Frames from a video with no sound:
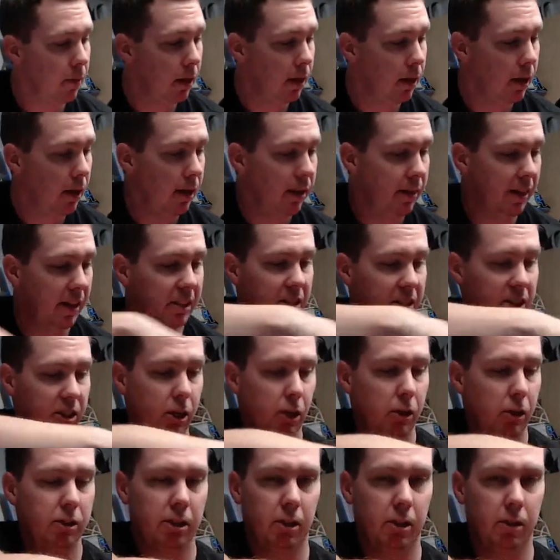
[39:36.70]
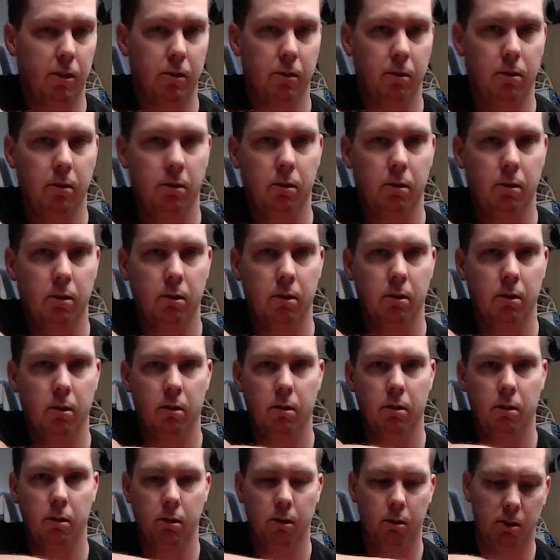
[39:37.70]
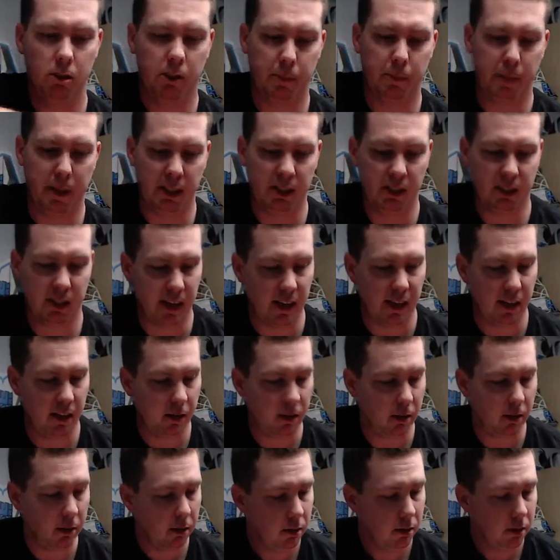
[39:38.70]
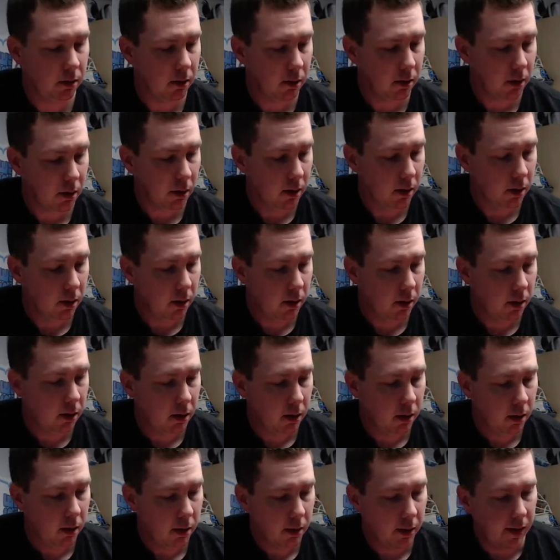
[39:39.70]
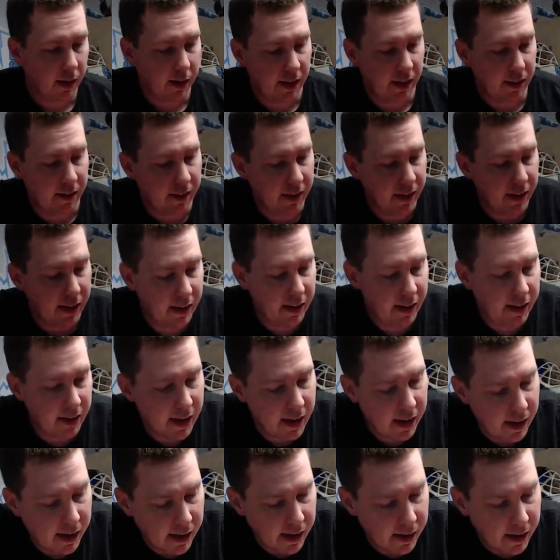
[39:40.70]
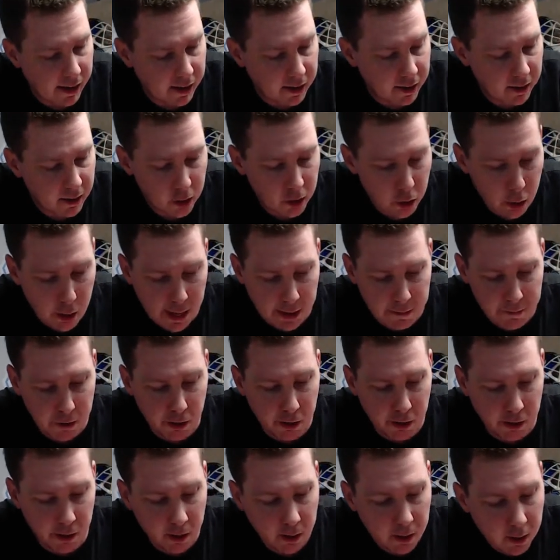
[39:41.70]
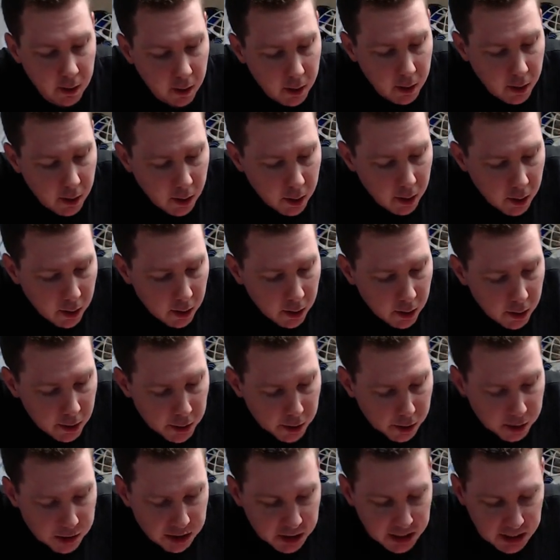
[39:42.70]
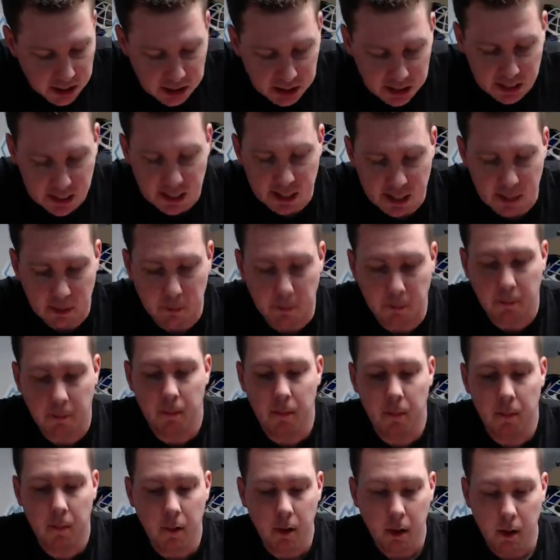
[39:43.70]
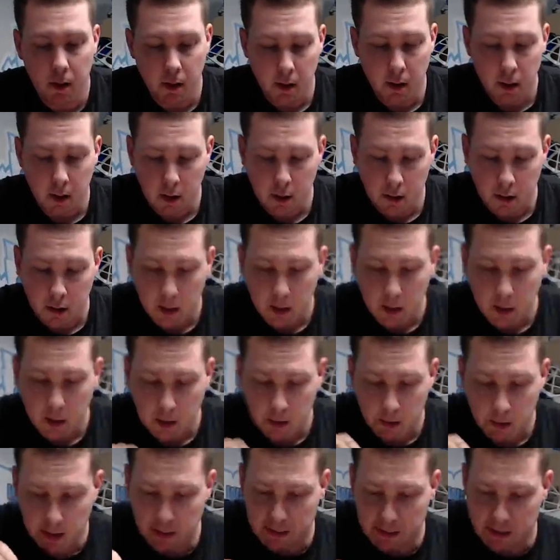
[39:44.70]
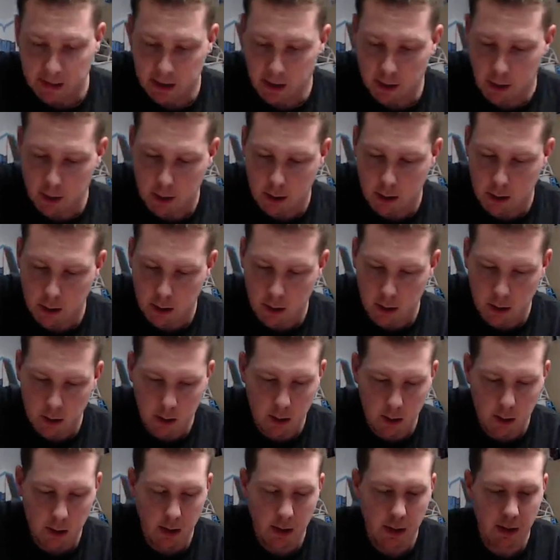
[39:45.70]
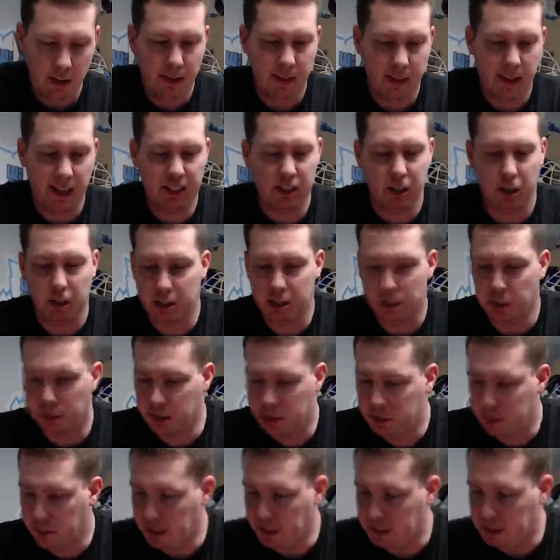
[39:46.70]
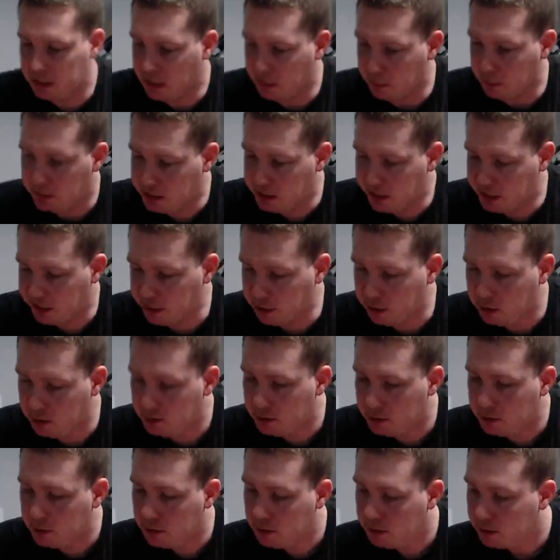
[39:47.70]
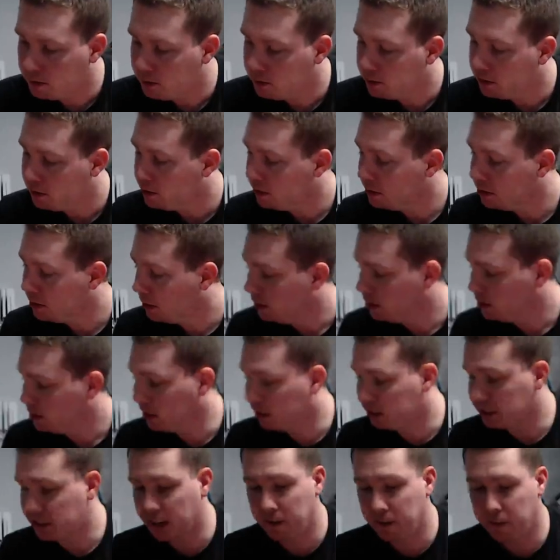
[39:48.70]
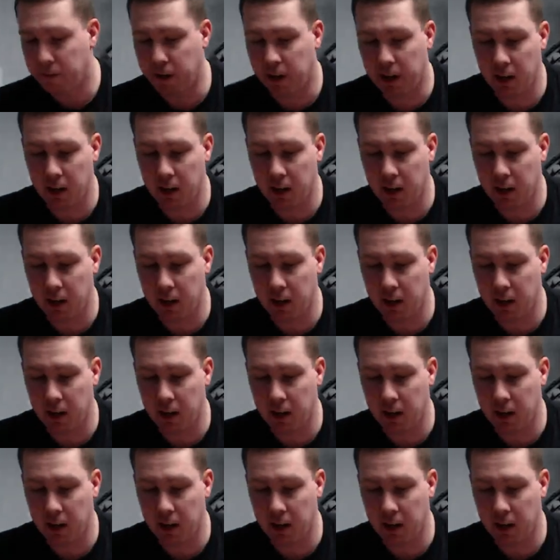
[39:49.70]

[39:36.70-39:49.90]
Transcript: This is also speed skin, and then uh, you have your your CCM right there. That's also in the speed skin material. That's kind of funny.